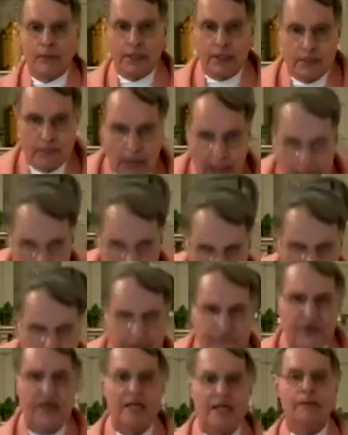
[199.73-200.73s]
But in my
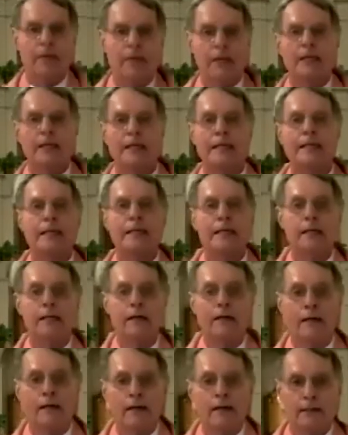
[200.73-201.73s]
own family,
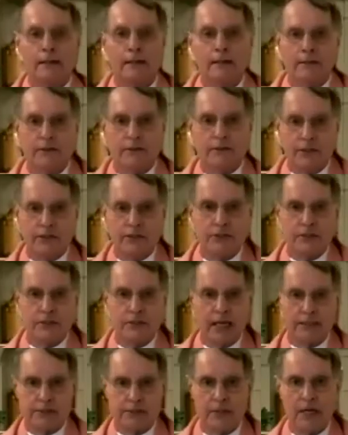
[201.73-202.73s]
this
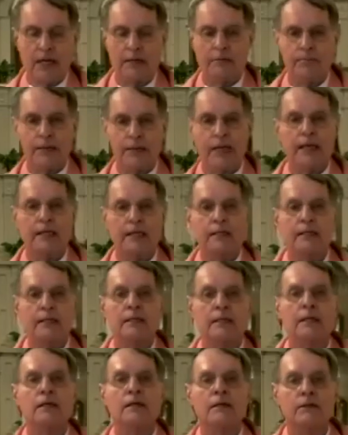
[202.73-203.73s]
has not
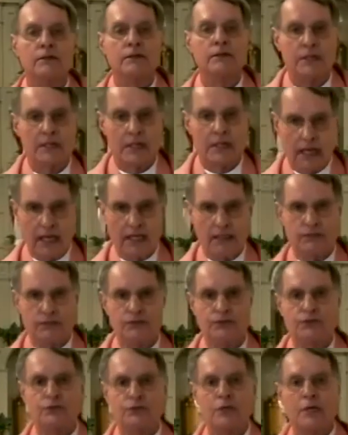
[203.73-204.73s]
been the case.
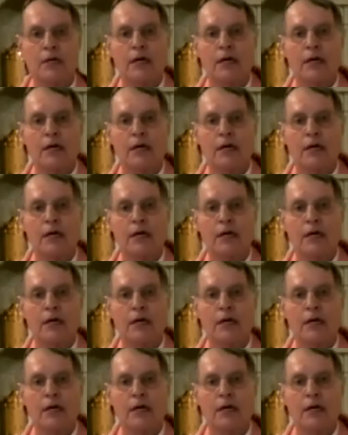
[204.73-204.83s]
